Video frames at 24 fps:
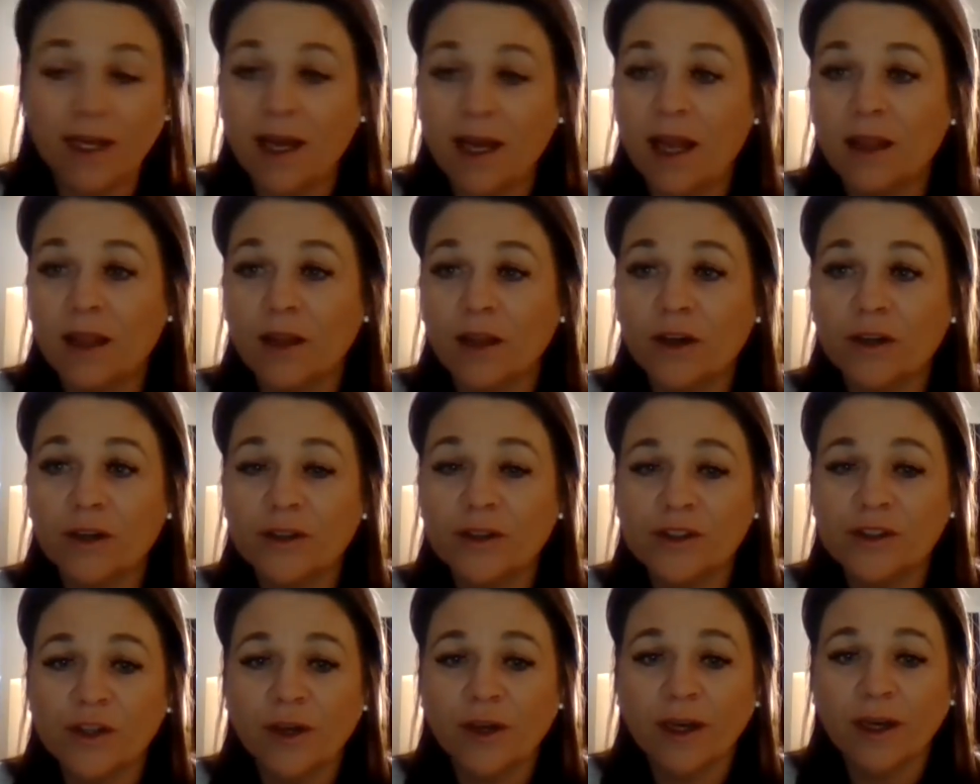and I
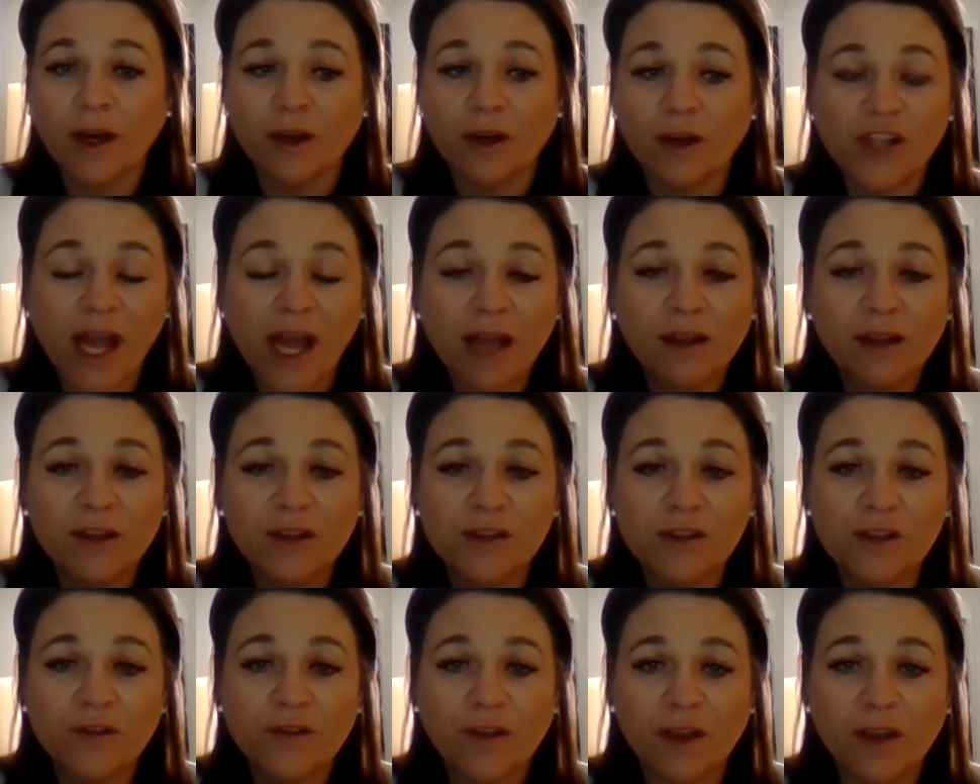learned during our
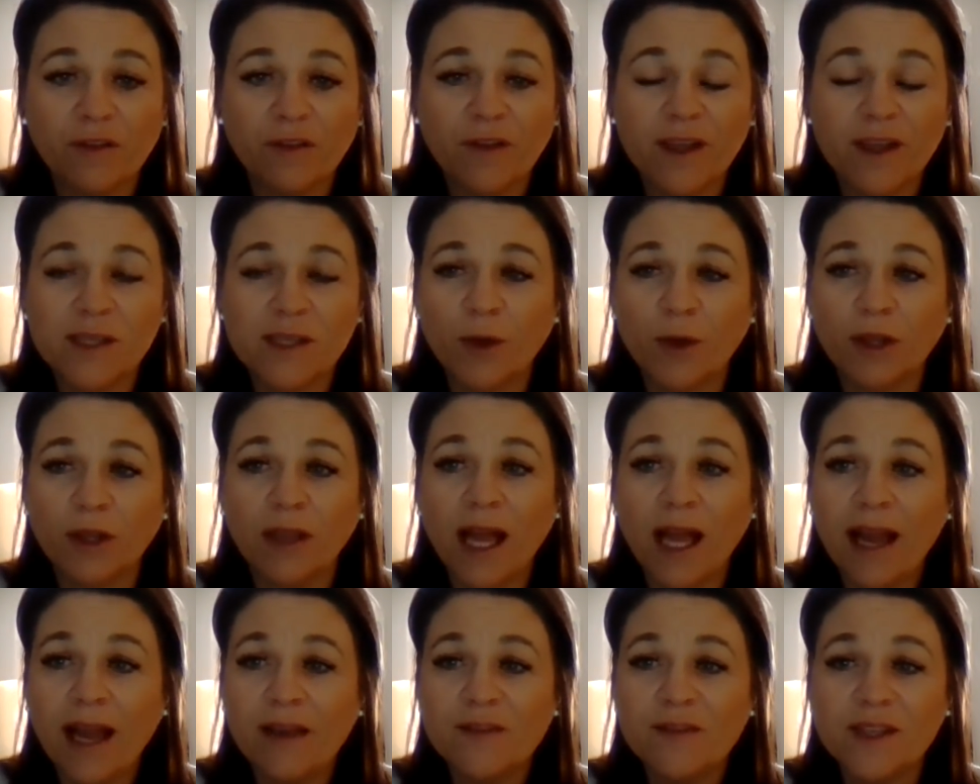challenge for the Facebook
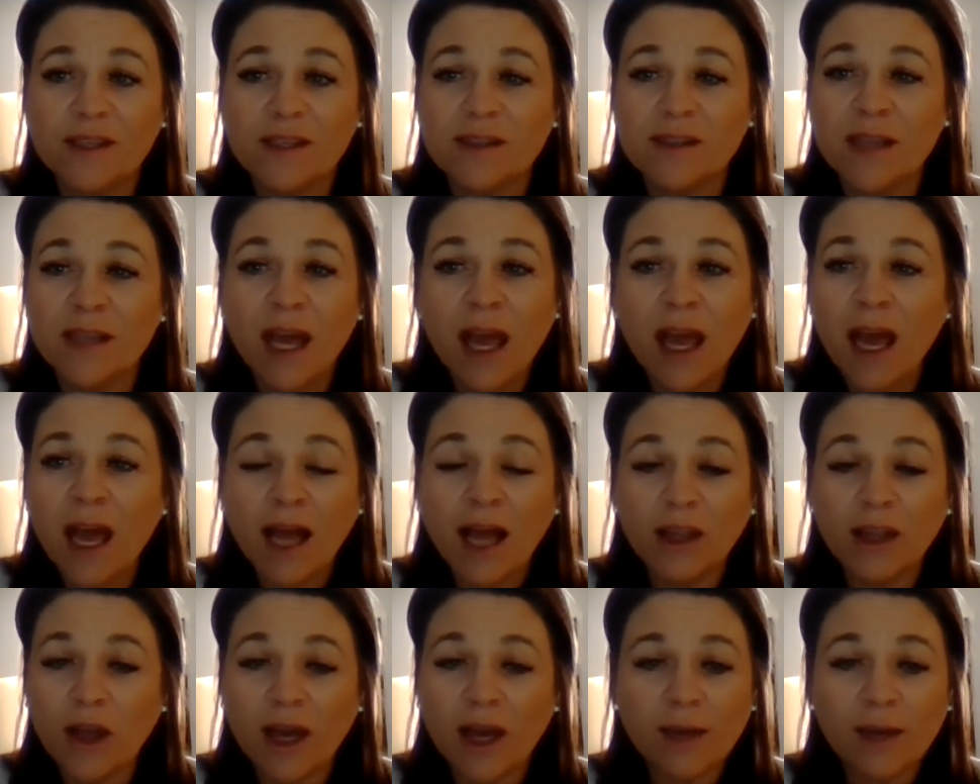Lives is,
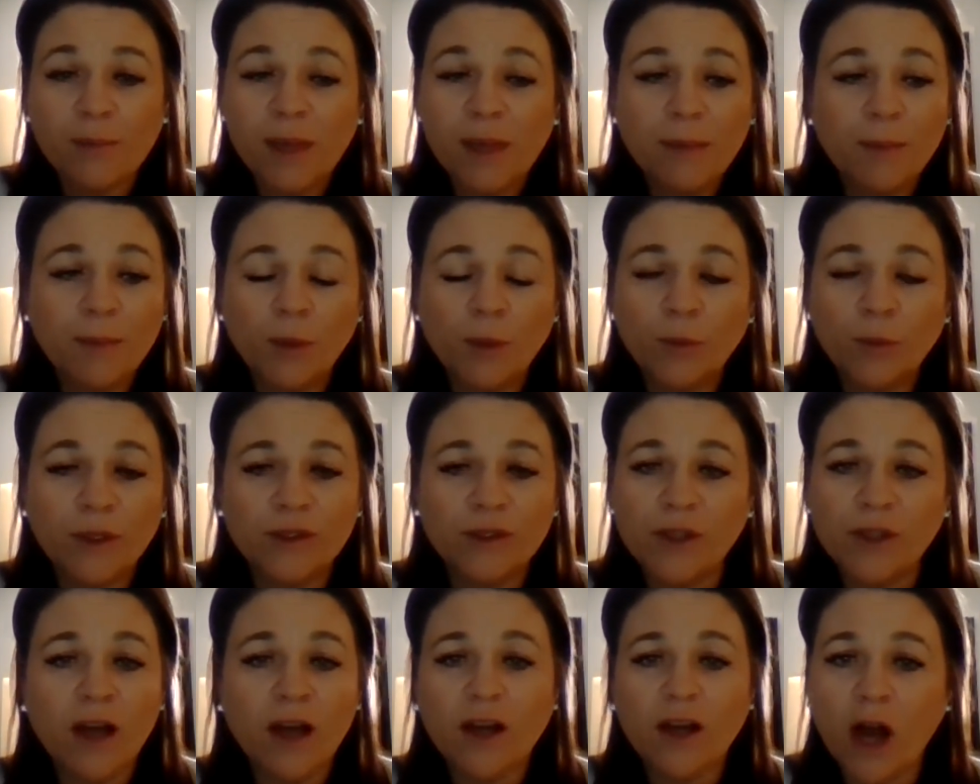a lot of people will
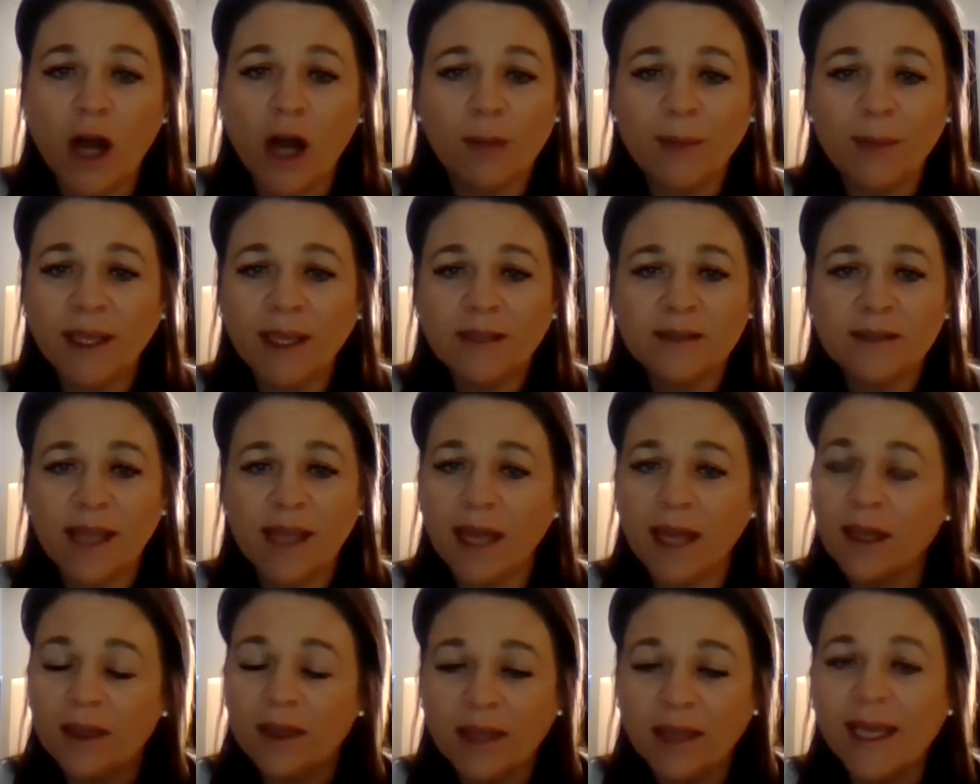not comment
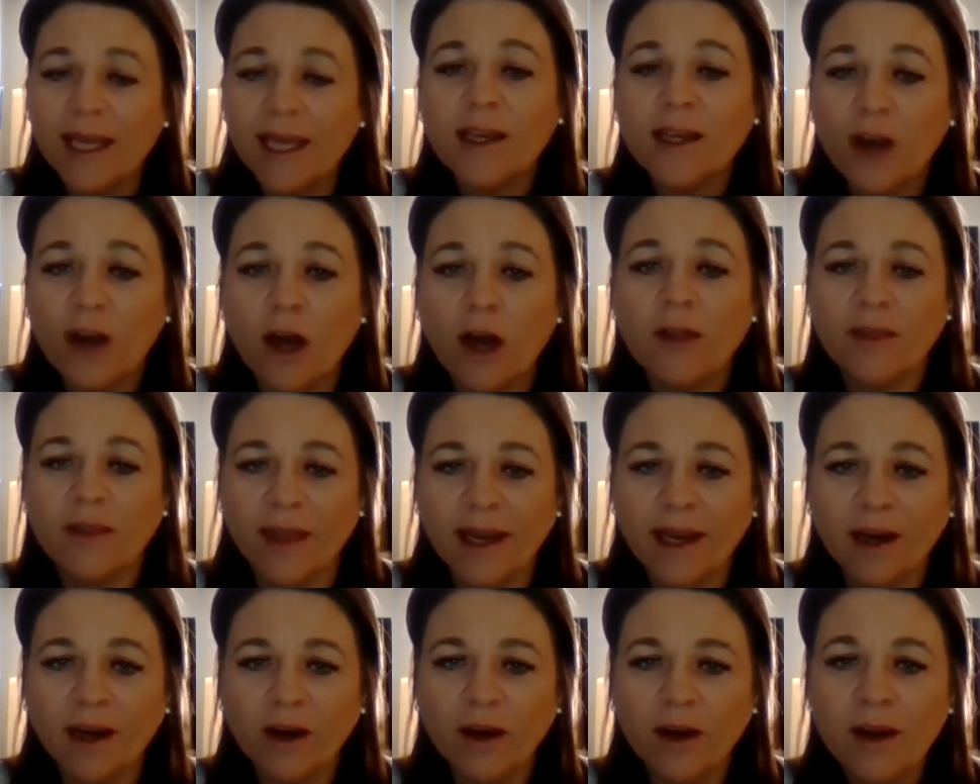and like on
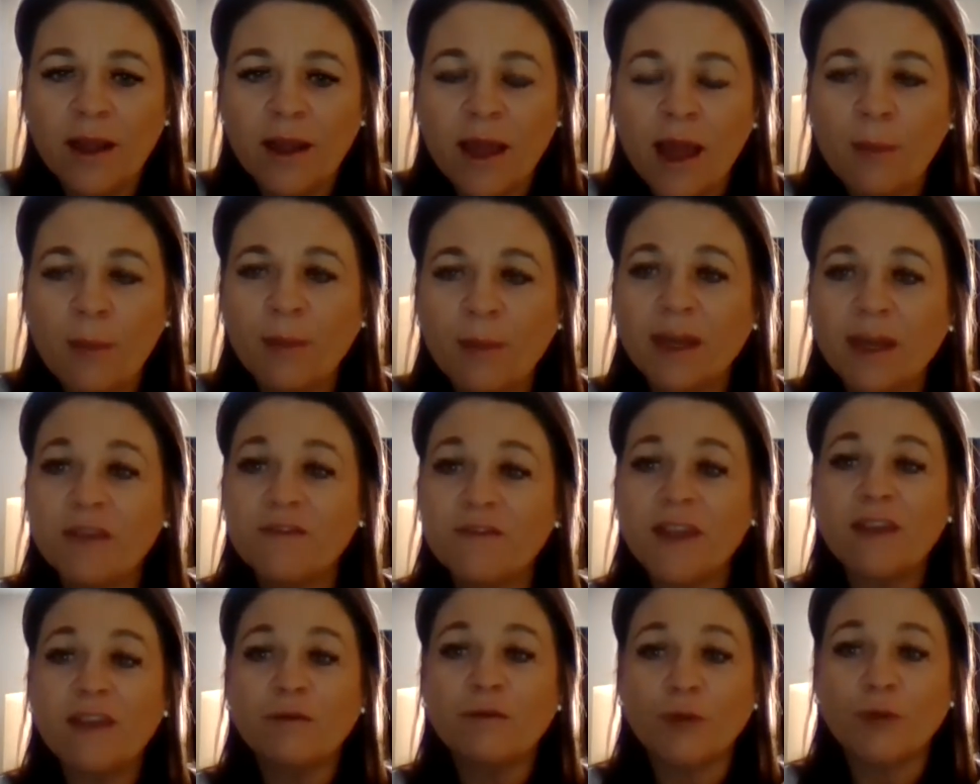there, but if
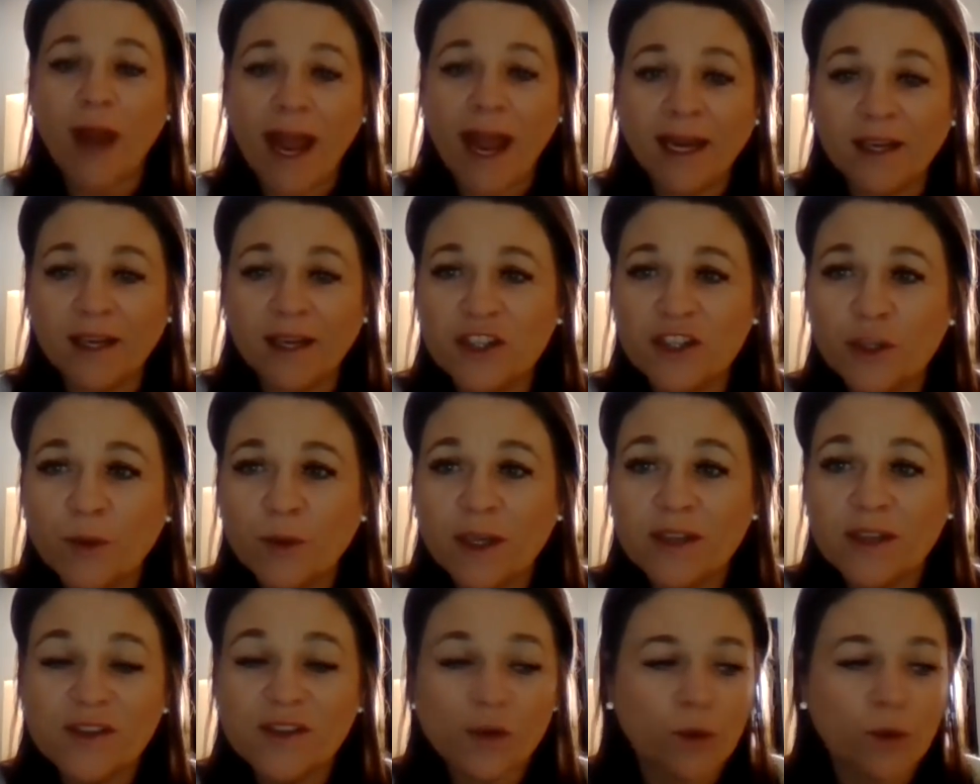they've ran into
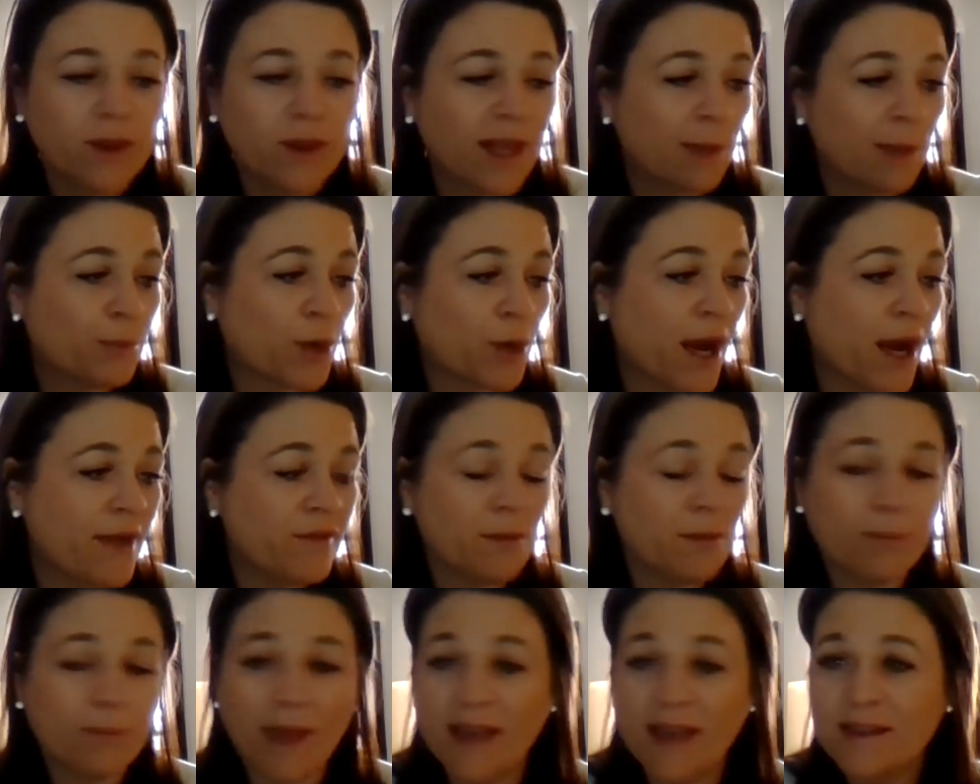us, or they'll
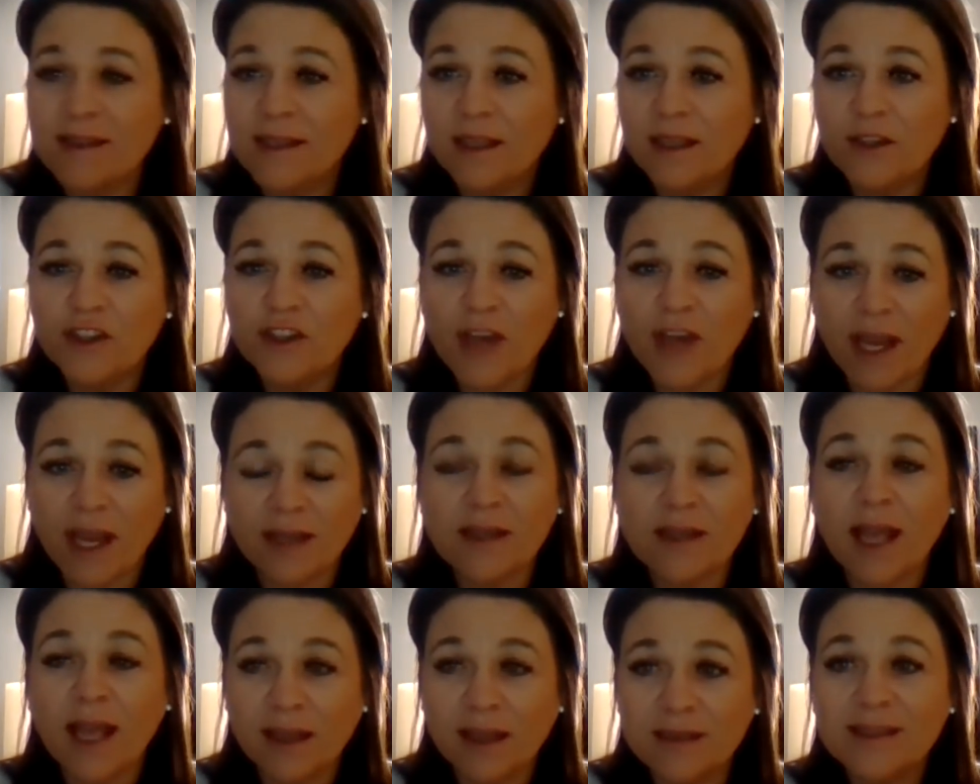private message
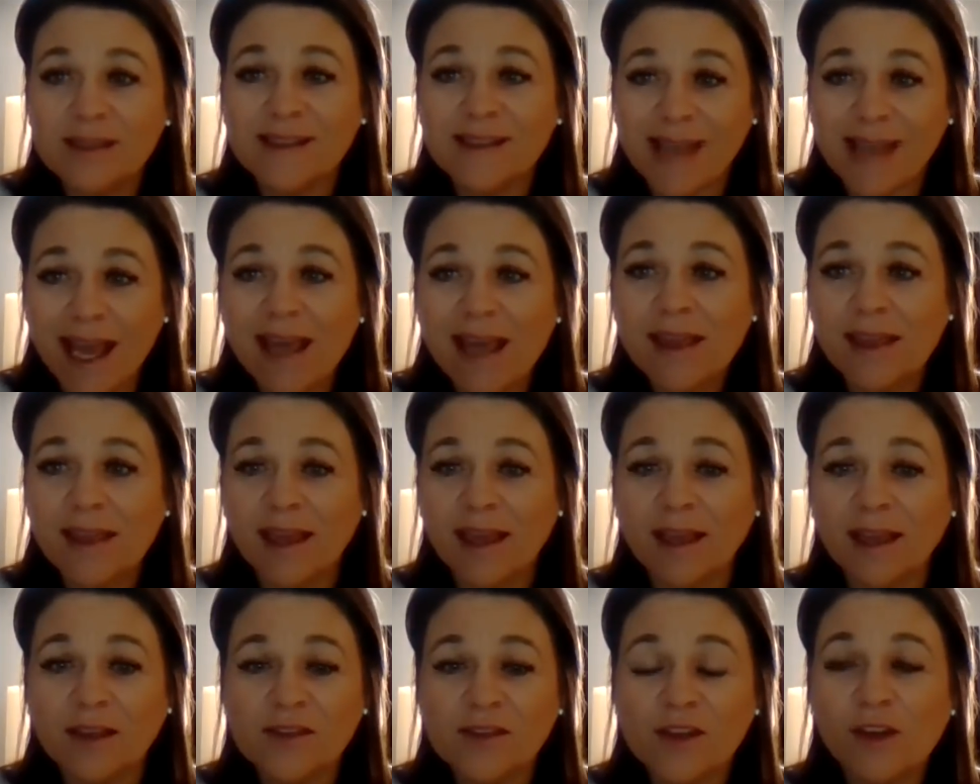and say things.